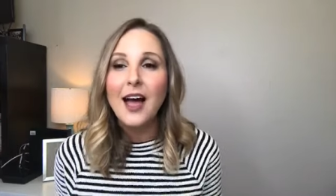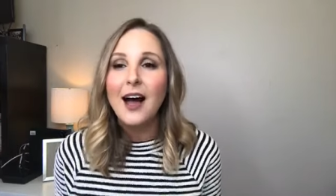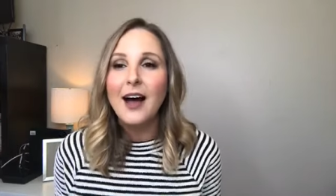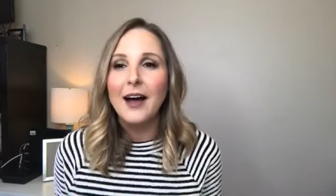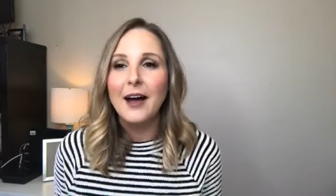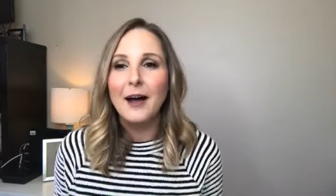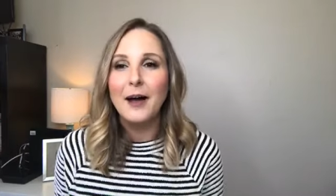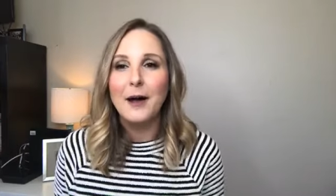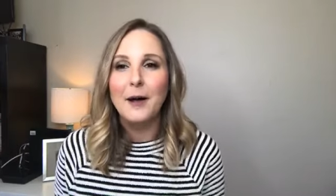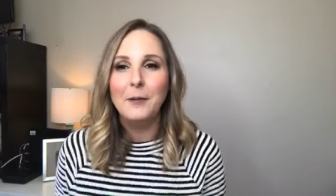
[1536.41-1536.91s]

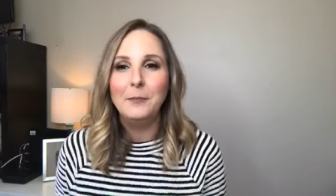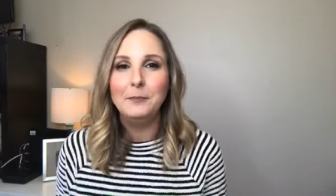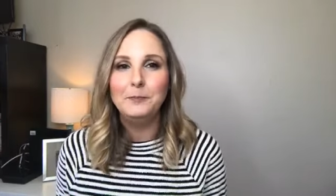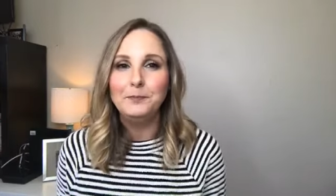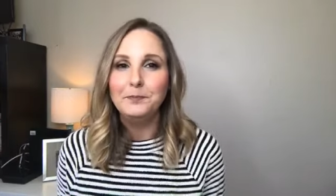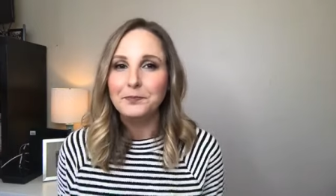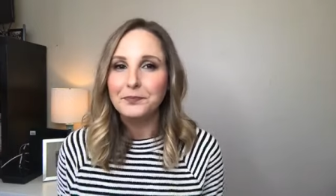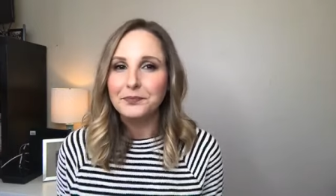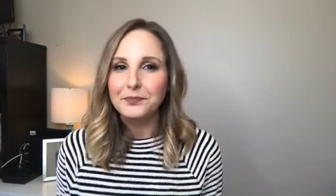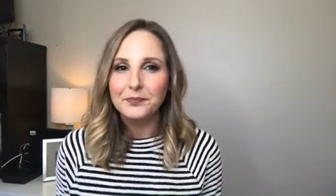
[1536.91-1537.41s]

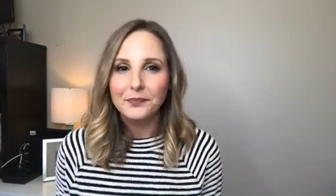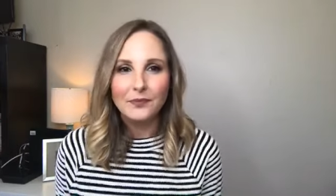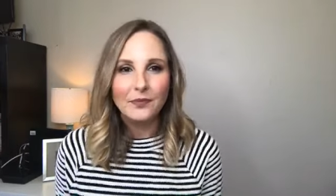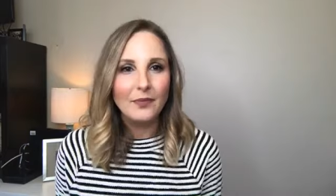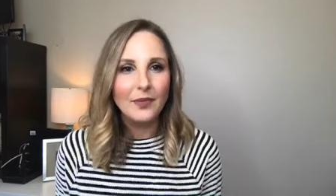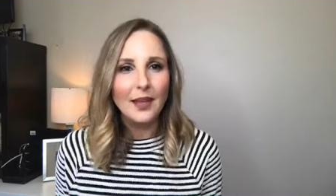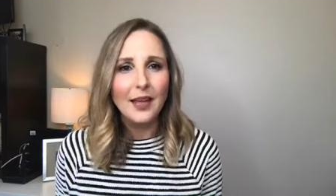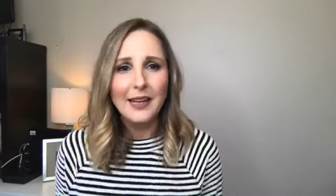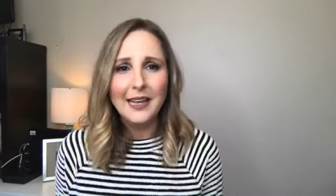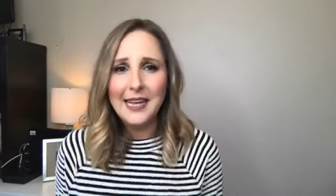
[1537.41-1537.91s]

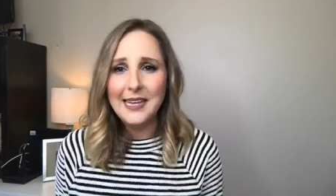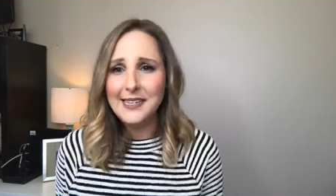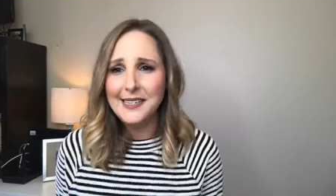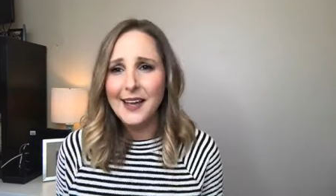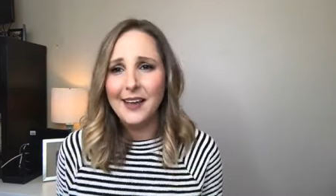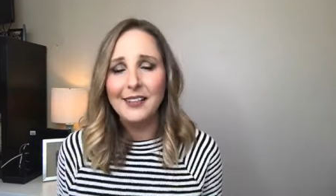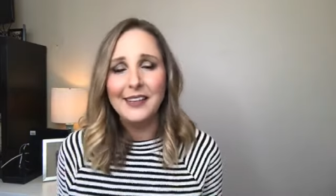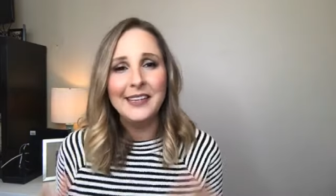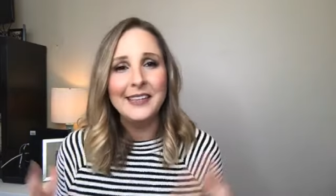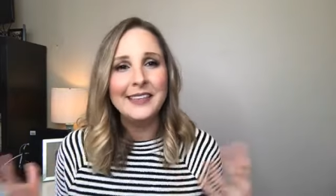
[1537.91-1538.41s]
again,
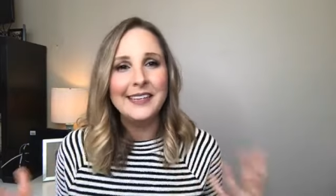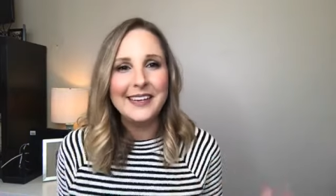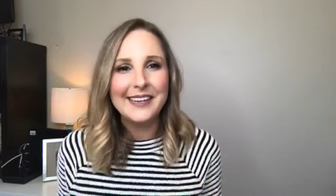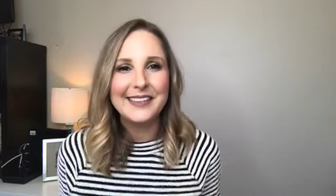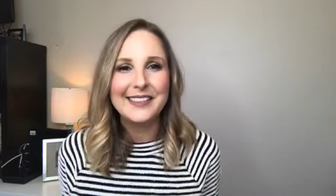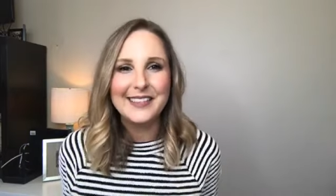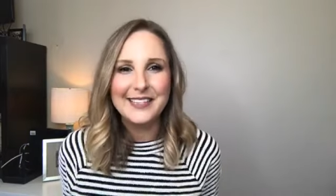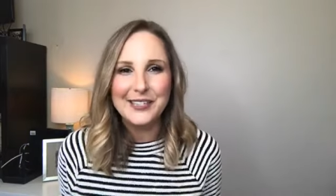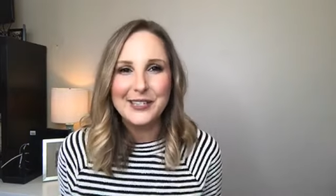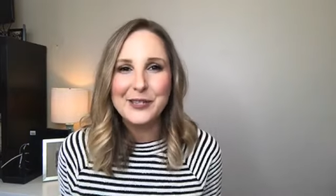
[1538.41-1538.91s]
telling
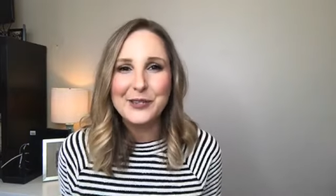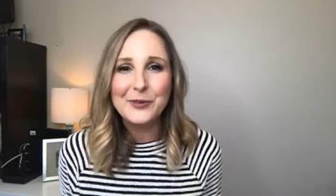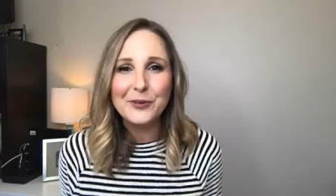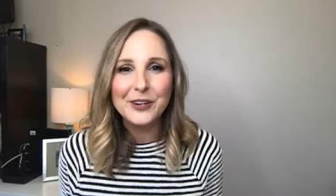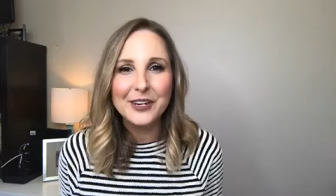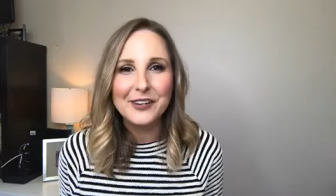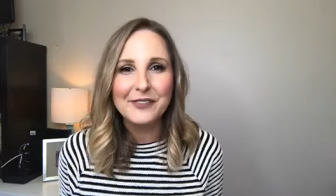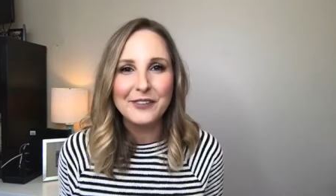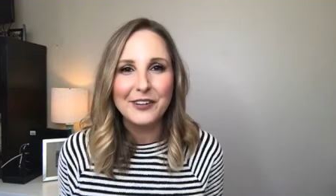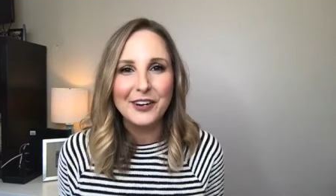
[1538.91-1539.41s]
the
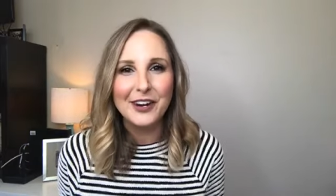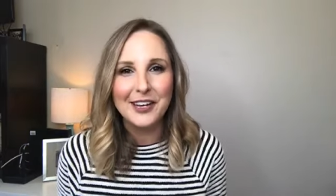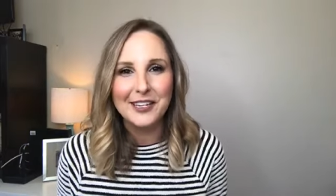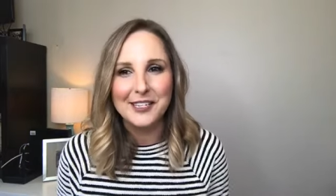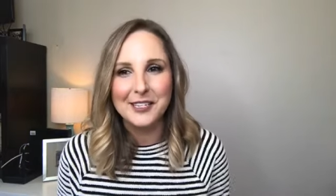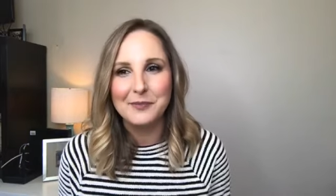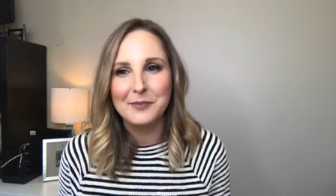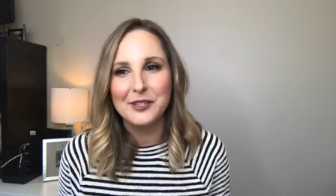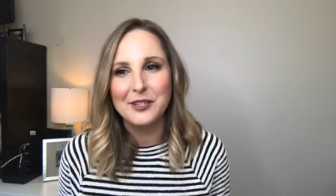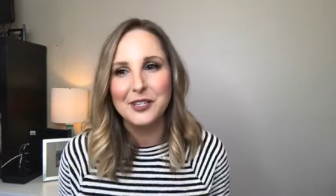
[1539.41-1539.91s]
story of your
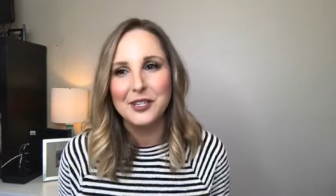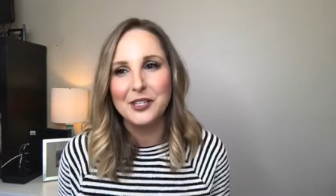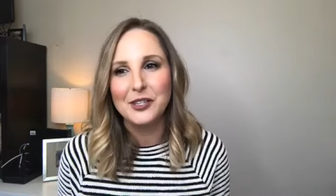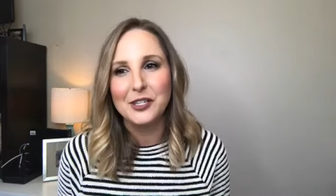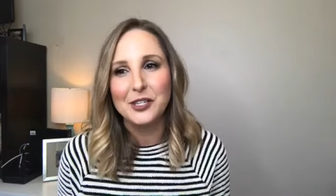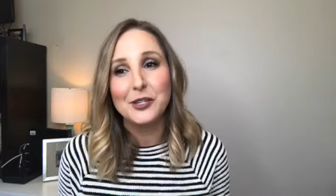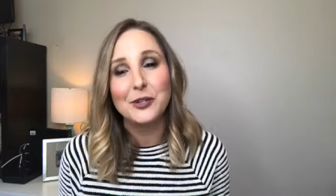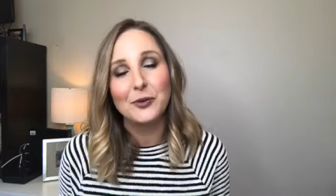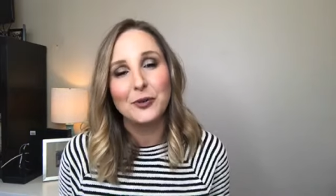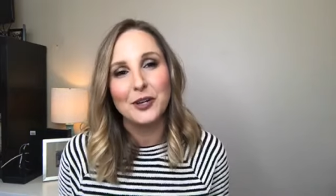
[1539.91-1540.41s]
customers and the
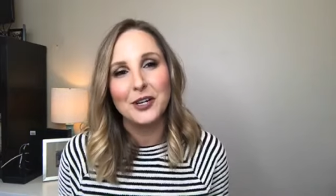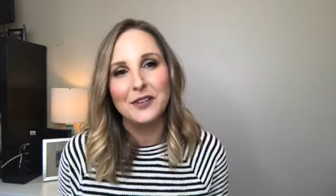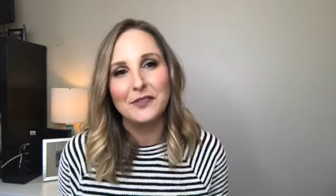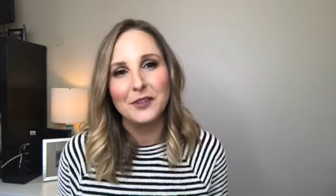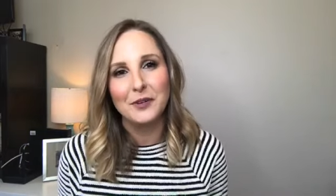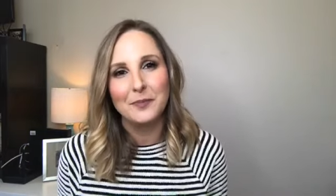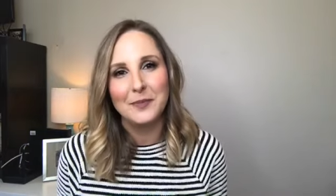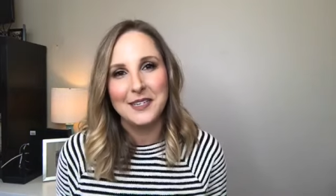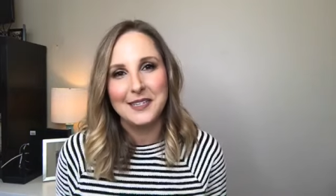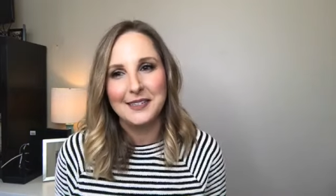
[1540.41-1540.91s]
story of
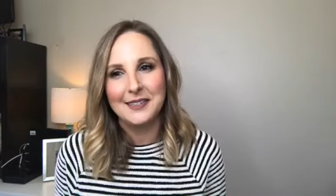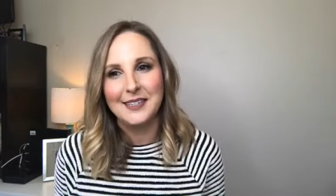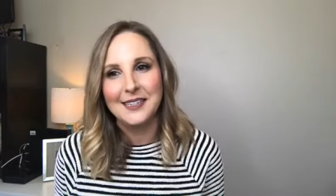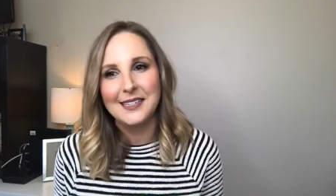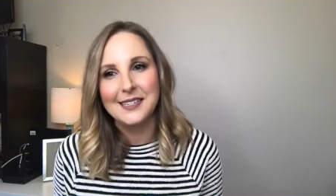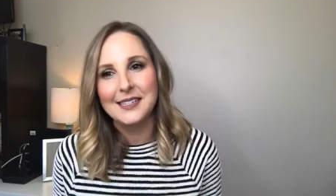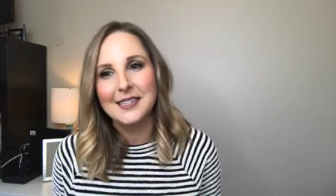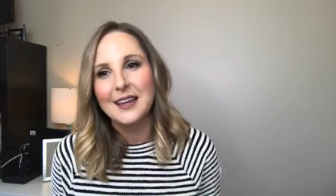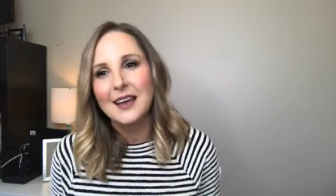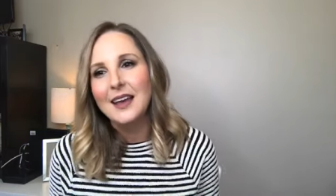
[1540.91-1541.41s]
your
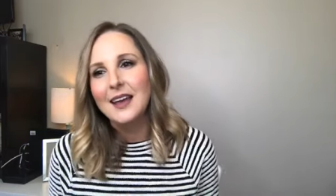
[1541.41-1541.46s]
business.